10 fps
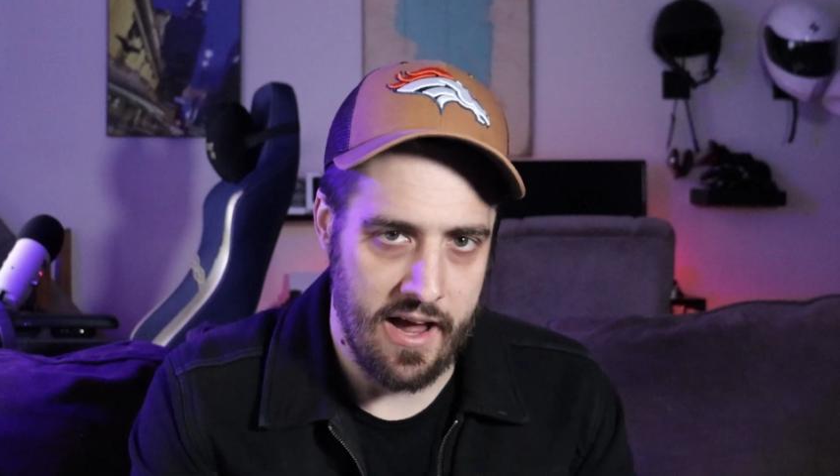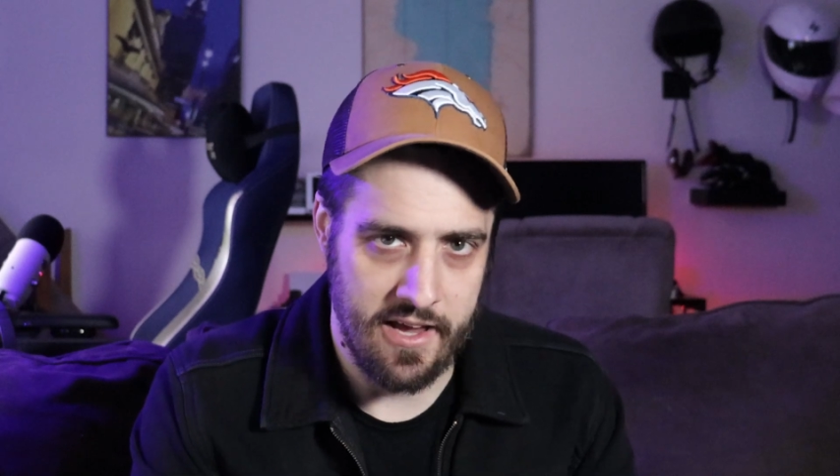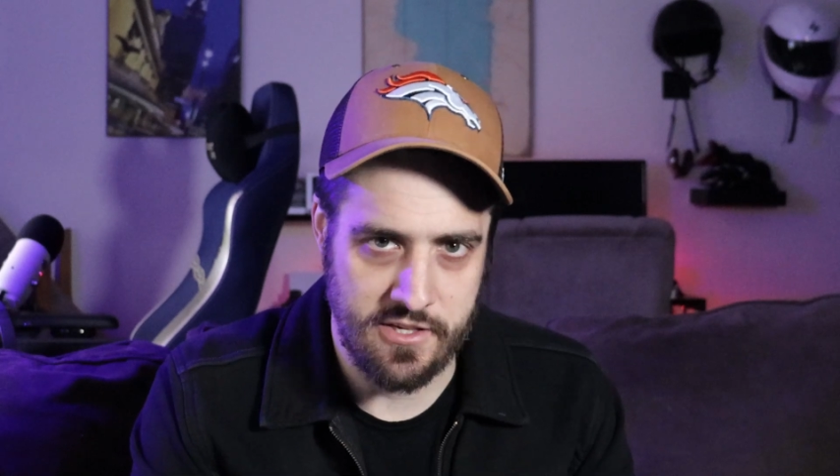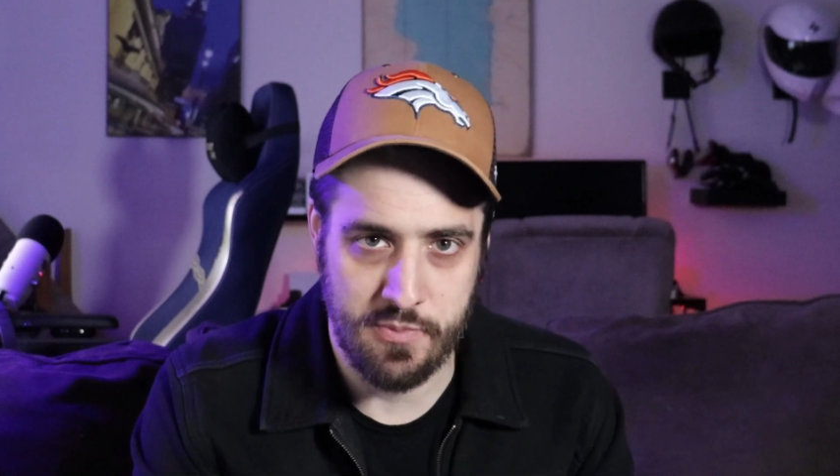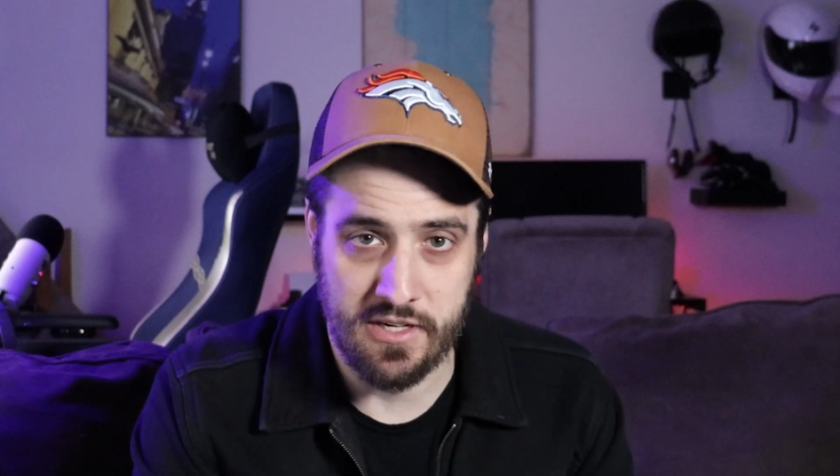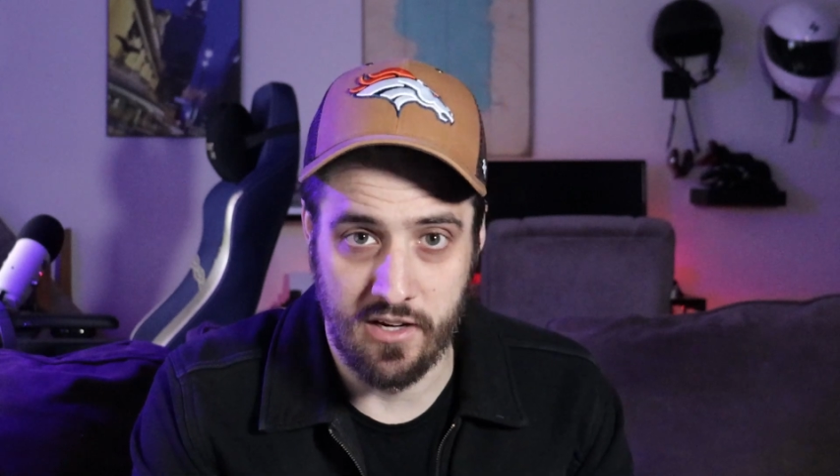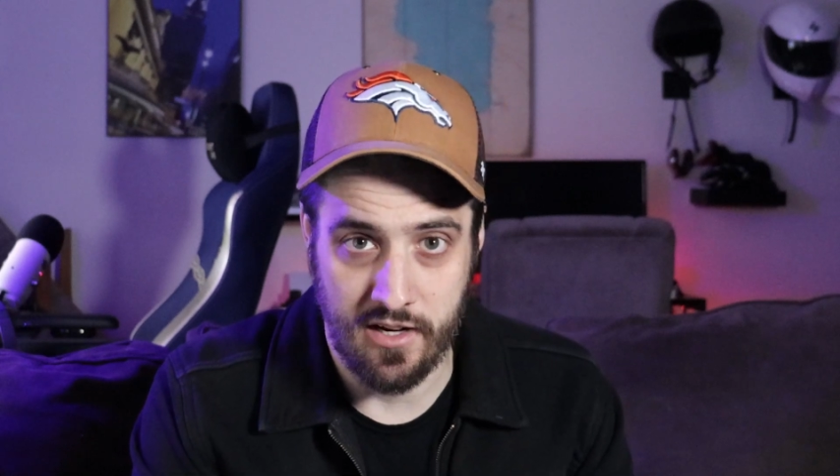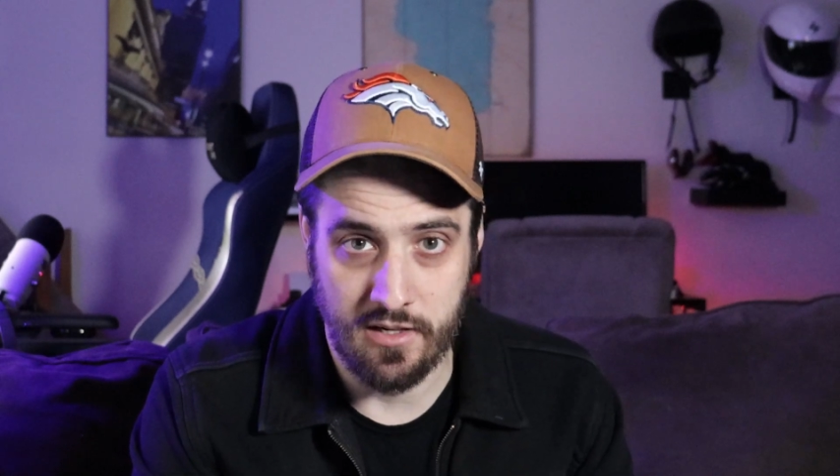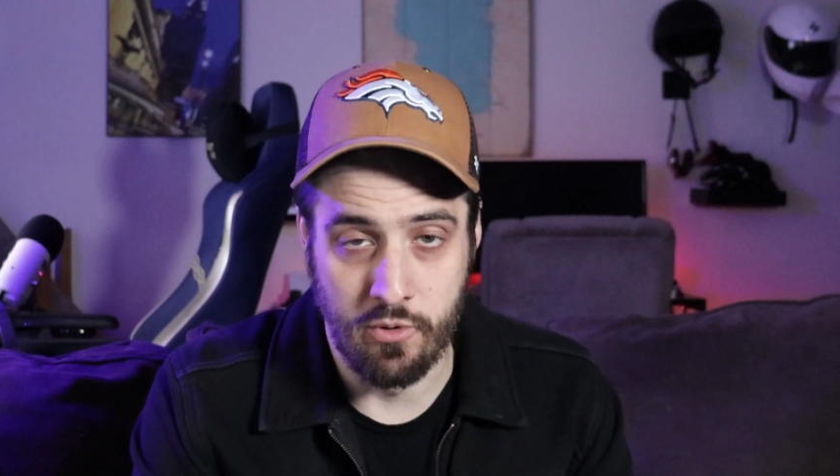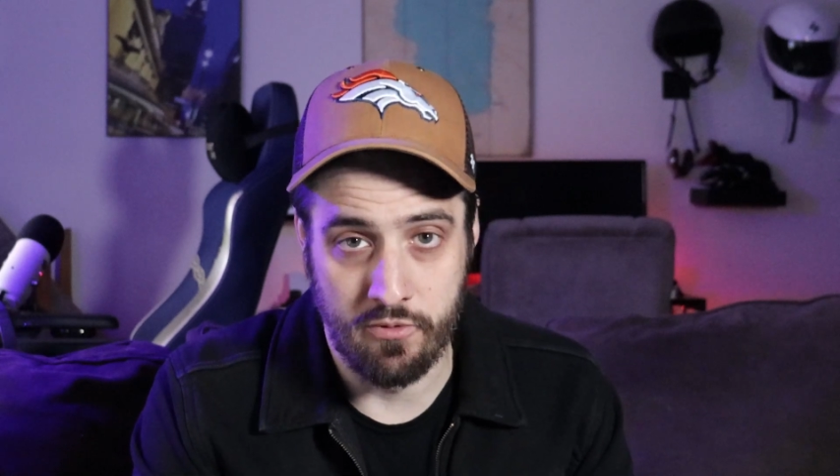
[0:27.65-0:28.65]
has been done
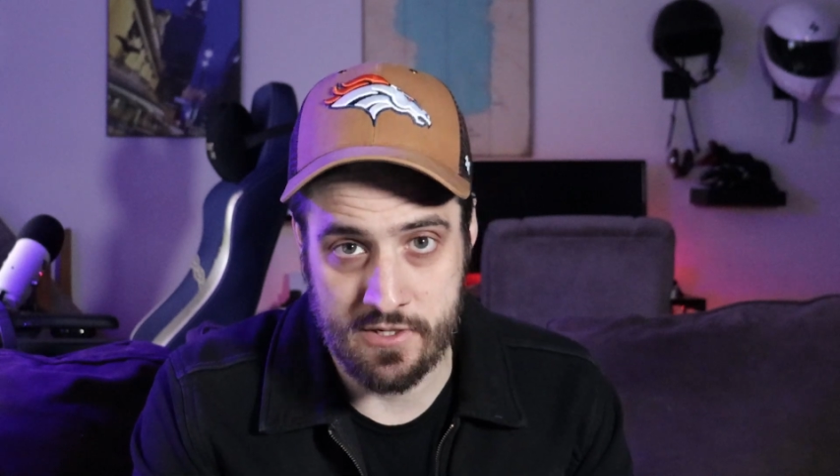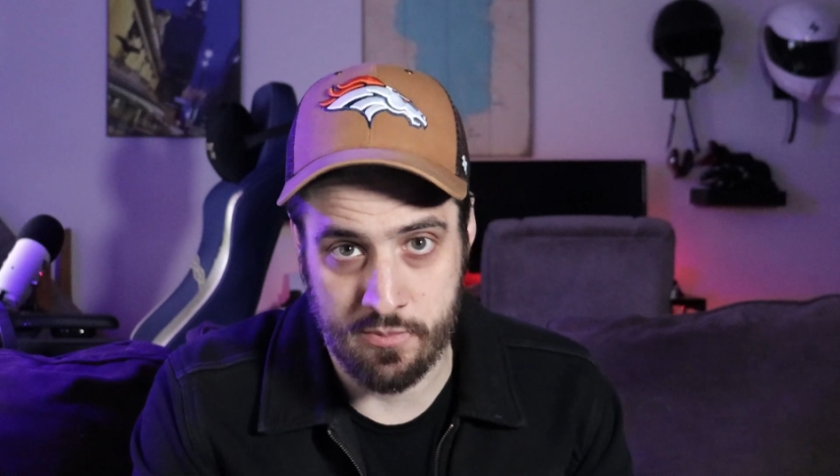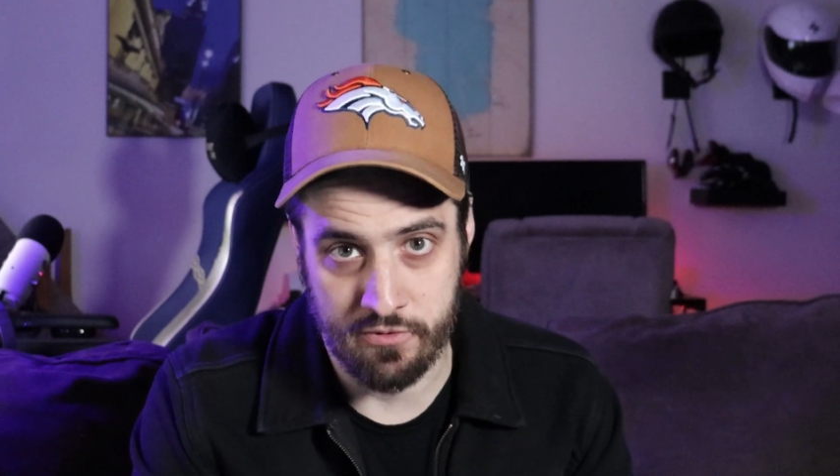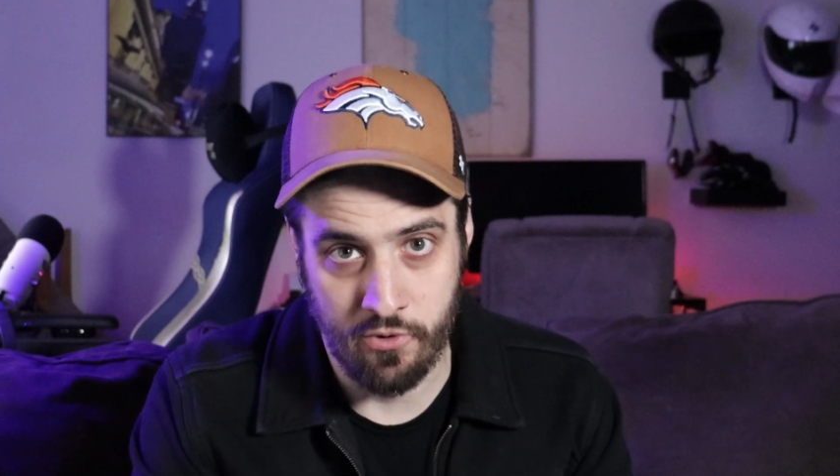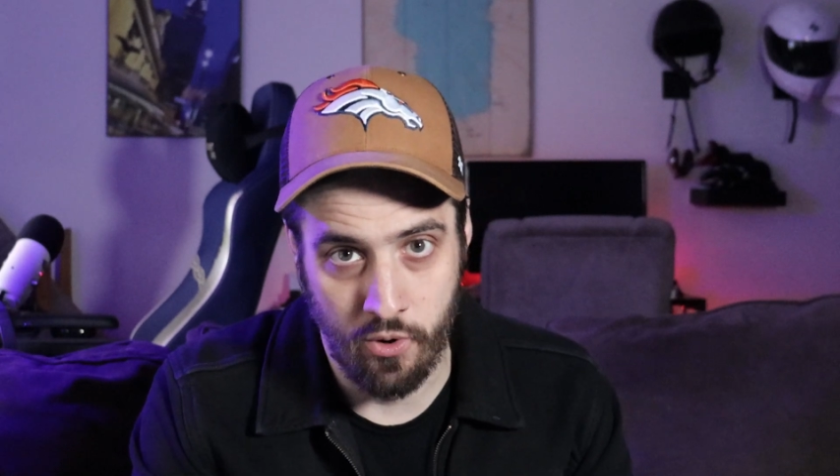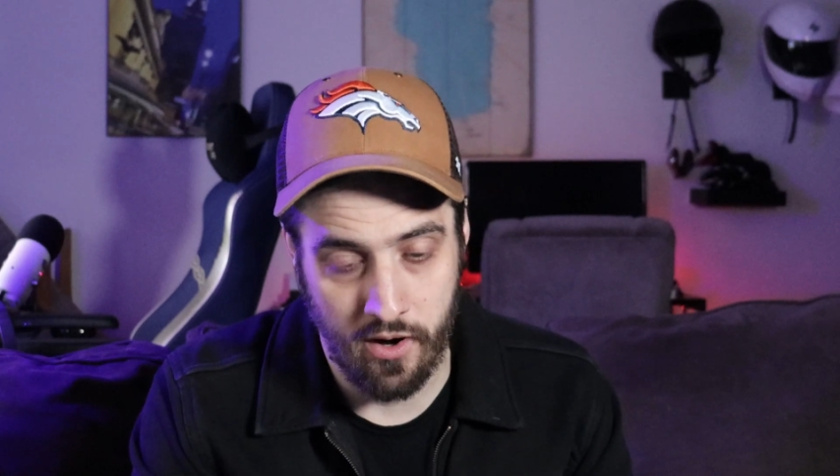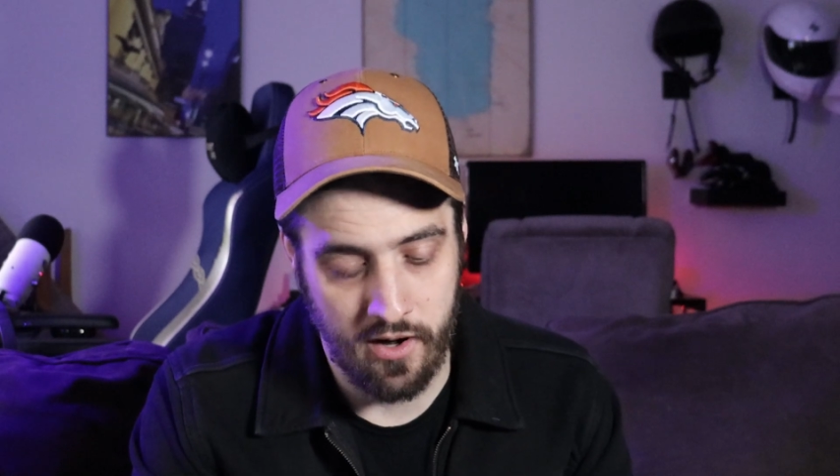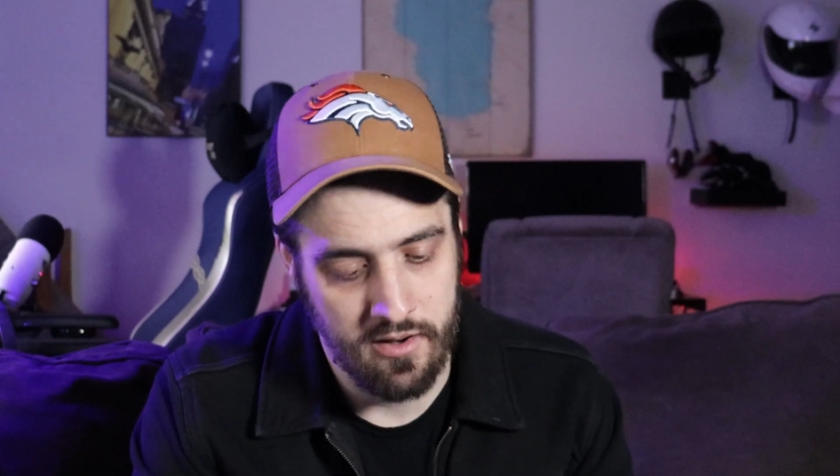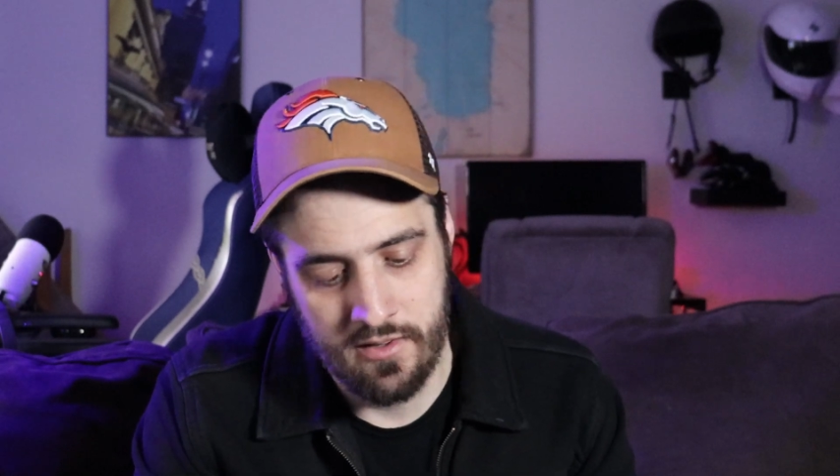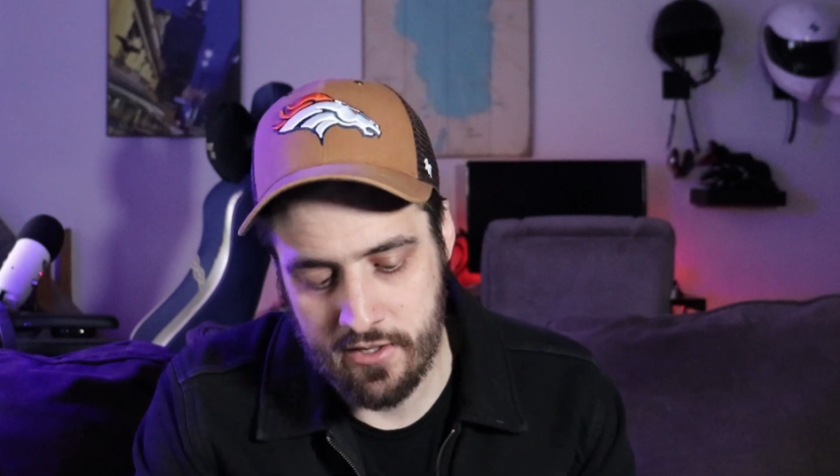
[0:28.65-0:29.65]
in movies before.